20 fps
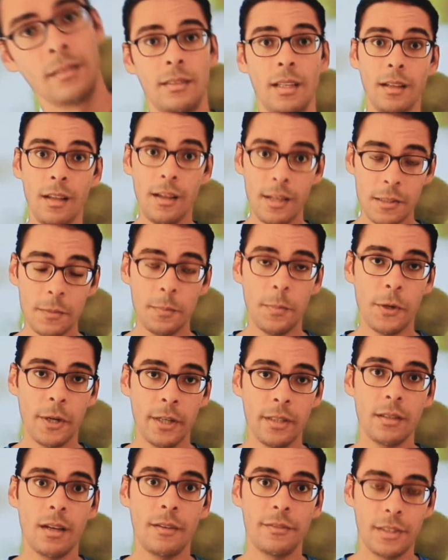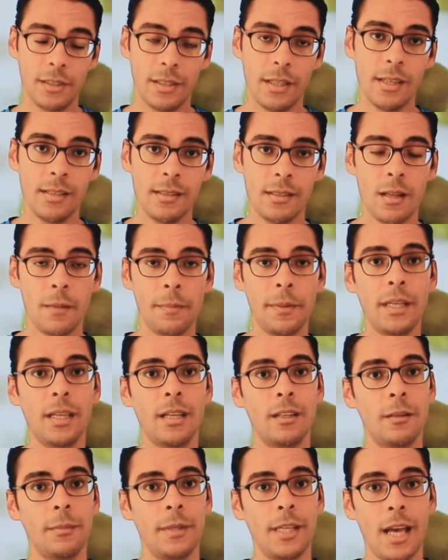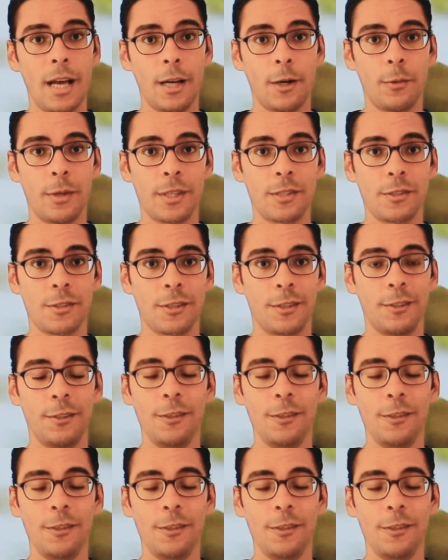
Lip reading: The last part of today's topic gonna be a question.